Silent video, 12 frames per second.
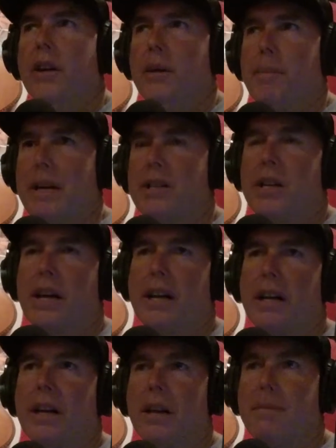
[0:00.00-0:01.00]
basically I
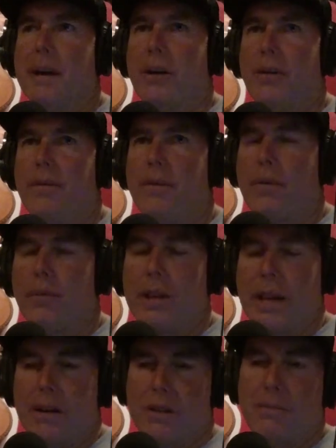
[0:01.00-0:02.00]
can get about
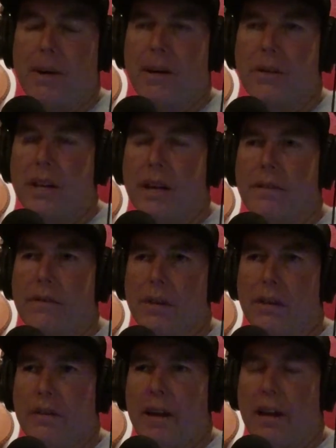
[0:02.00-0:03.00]
3,000 miles out of
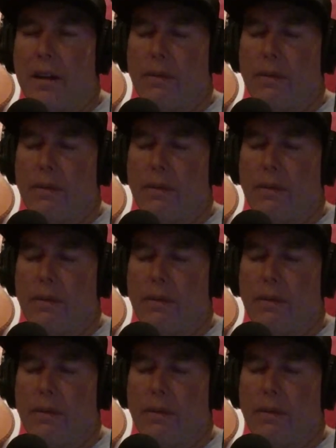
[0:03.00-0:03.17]
the